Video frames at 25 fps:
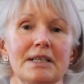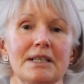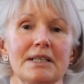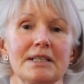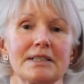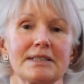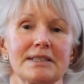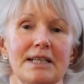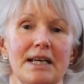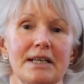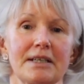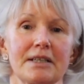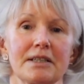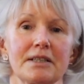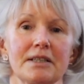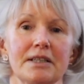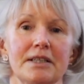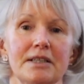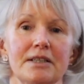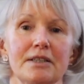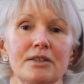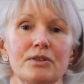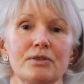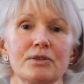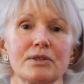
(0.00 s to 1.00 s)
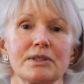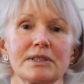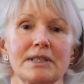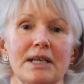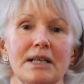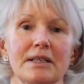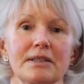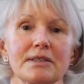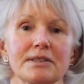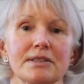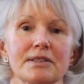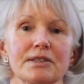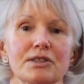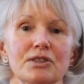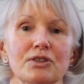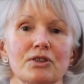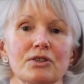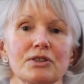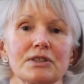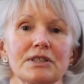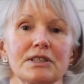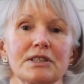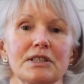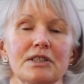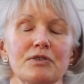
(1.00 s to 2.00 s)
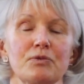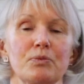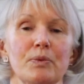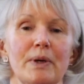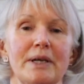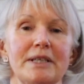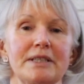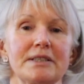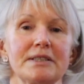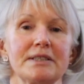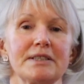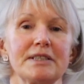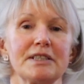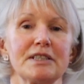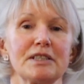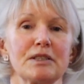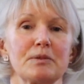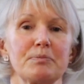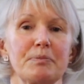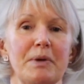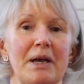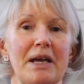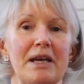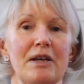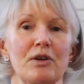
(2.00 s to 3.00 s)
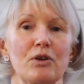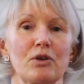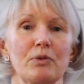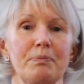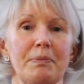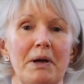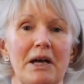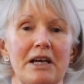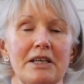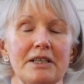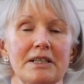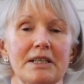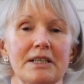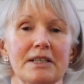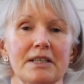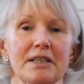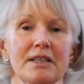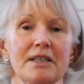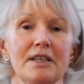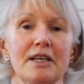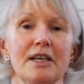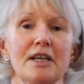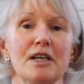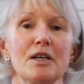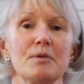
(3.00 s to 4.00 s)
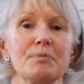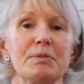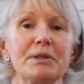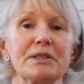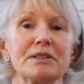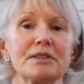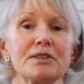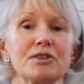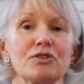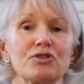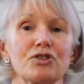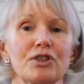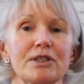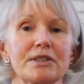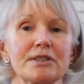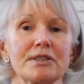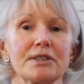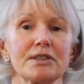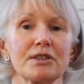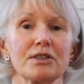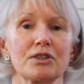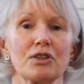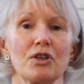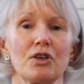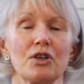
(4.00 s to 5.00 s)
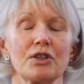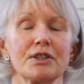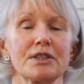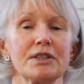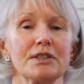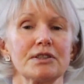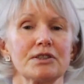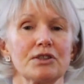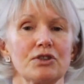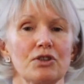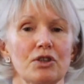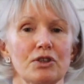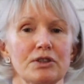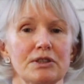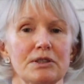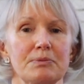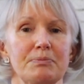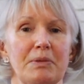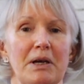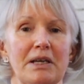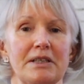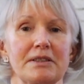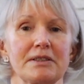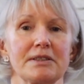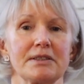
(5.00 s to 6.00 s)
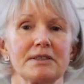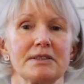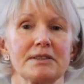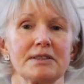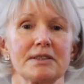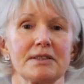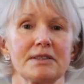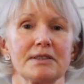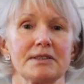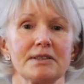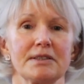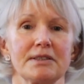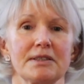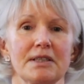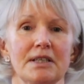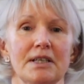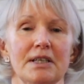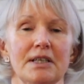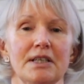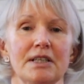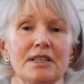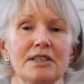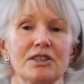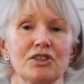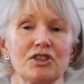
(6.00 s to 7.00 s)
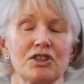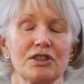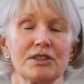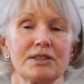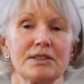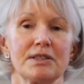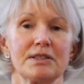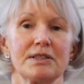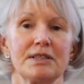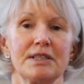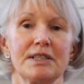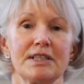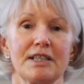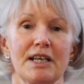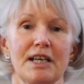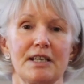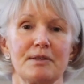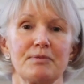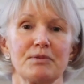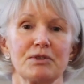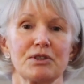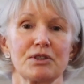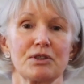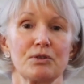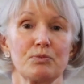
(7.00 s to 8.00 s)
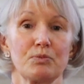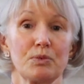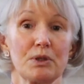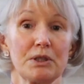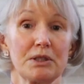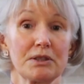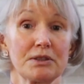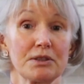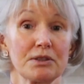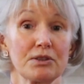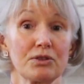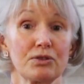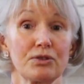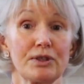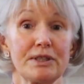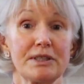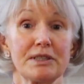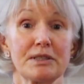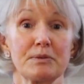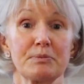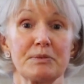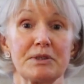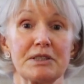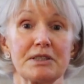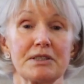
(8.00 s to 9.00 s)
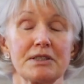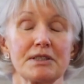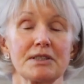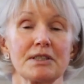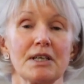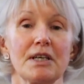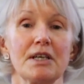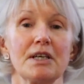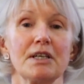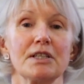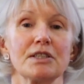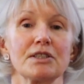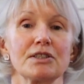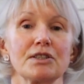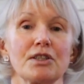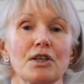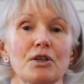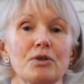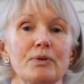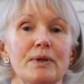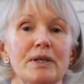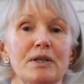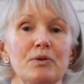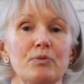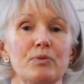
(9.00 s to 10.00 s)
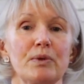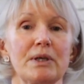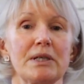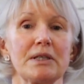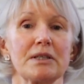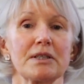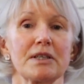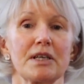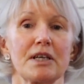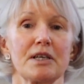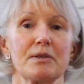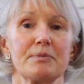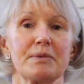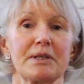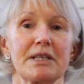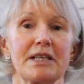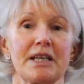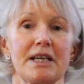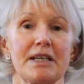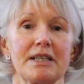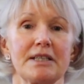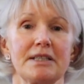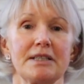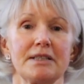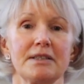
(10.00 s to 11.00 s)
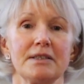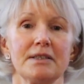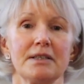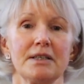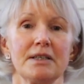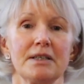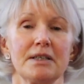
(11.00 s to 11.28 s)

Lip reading: Secondly, Luke tells us not to give way to despair or panic, but to trust that God has not abandoned us. Just as he came to the world at Christmas, so he will come again,